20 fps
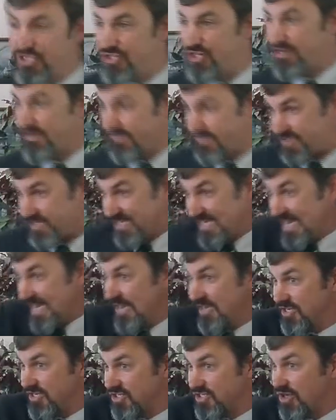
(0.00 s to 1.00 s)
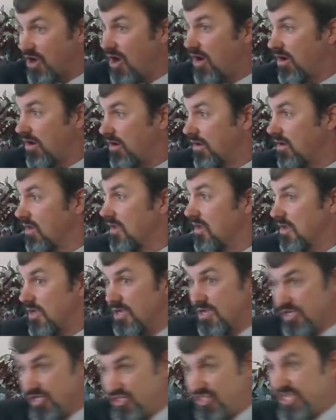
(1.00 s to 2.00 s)
should have saw
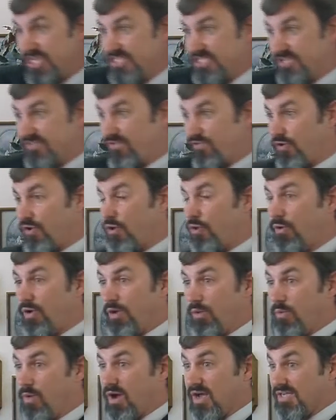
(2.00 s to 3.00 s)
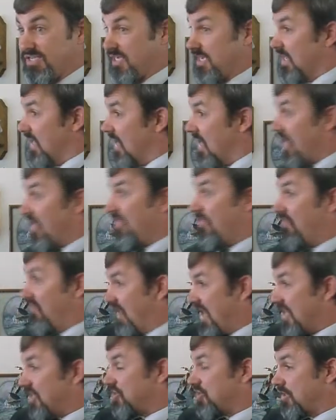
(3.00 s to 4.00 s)
Jesus for who he was,
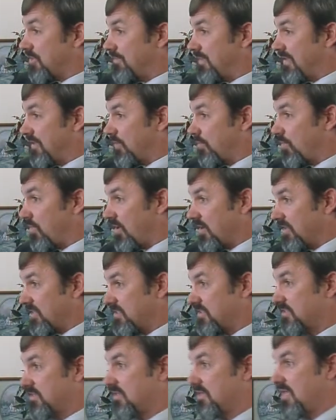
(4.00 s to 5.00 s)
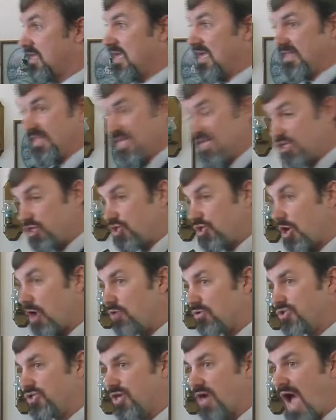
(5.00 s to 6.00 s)
they should have been the ones. This
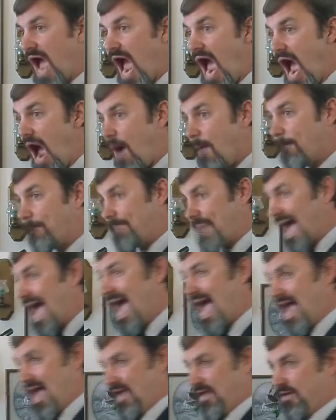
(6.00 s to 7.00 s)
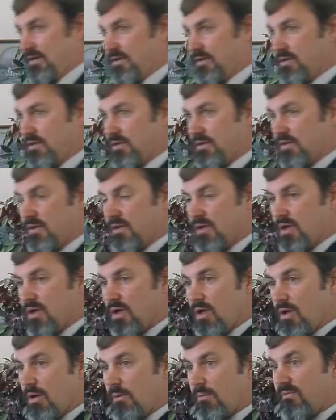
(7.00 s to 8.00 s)
shows you how bad
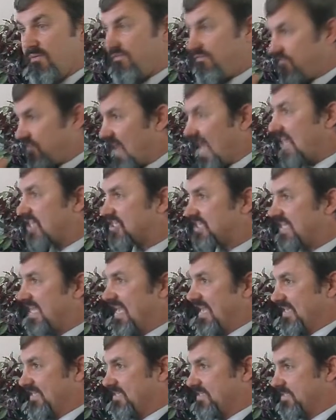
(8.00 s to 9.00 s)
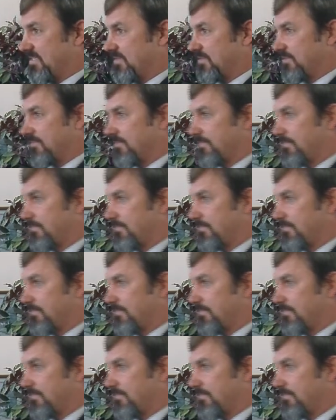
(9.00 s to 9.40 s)
flesh gets.